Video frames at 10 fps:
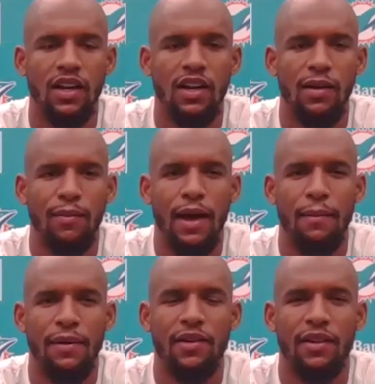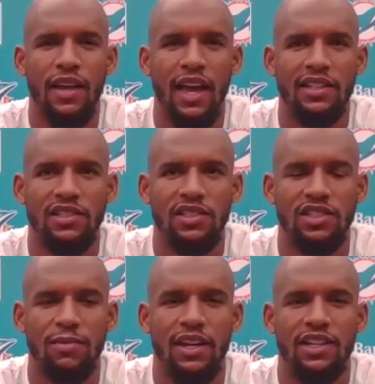My immediate reaction is
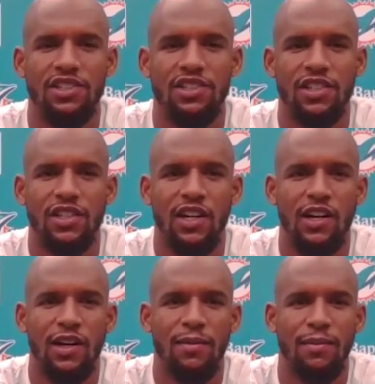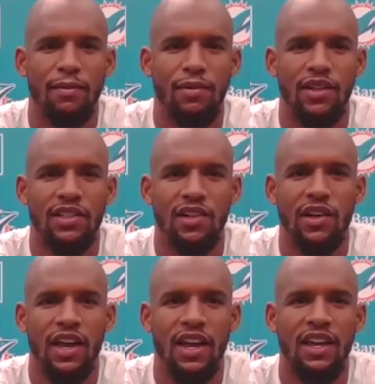just making sure my brother's
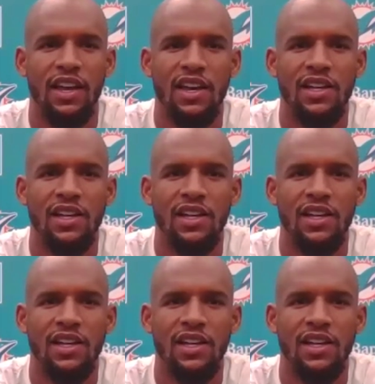okay.